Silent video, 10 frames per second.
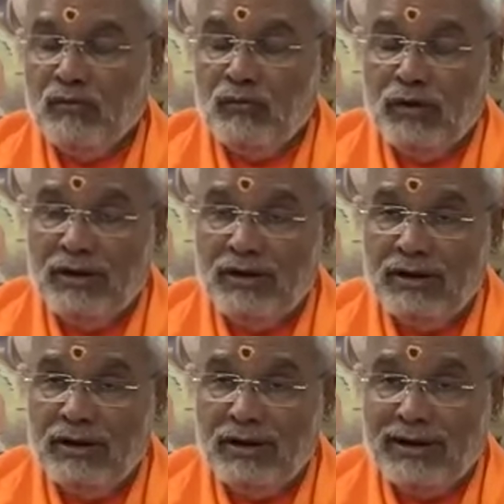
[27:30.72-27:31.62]
What
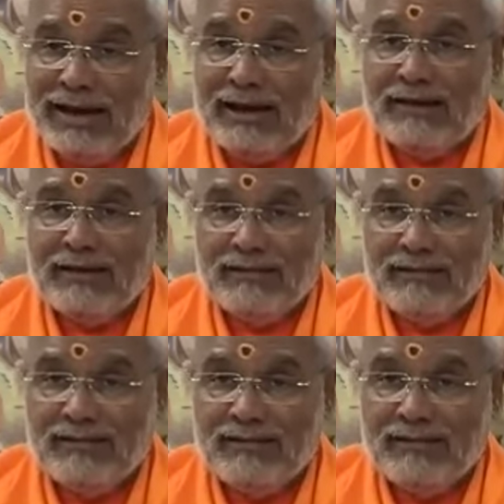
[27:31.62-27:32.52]
did I get?
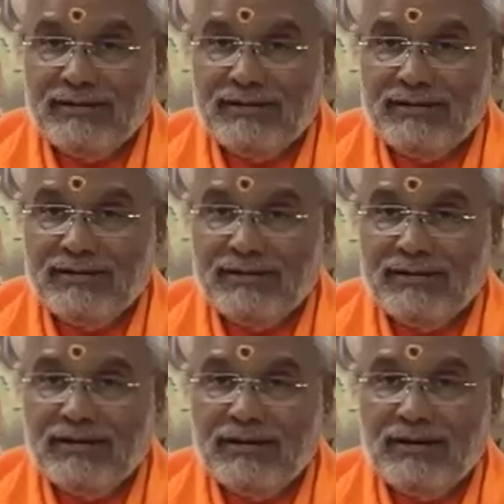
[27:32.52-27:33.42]

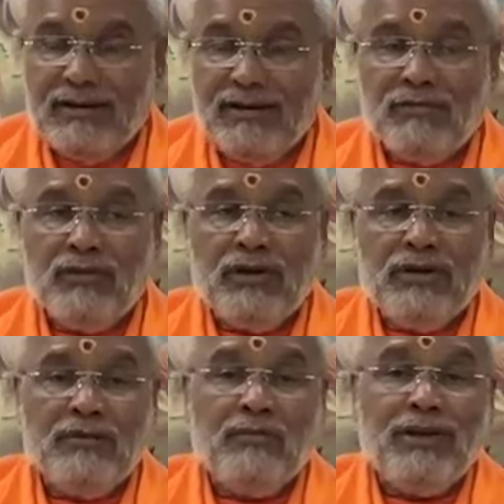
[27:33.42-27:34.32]
And
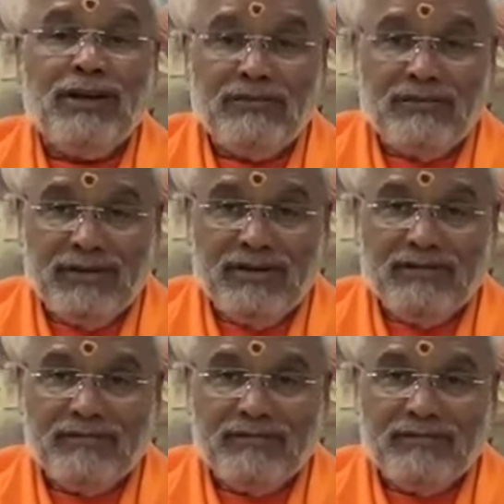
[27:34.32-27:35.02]
what is the benefit?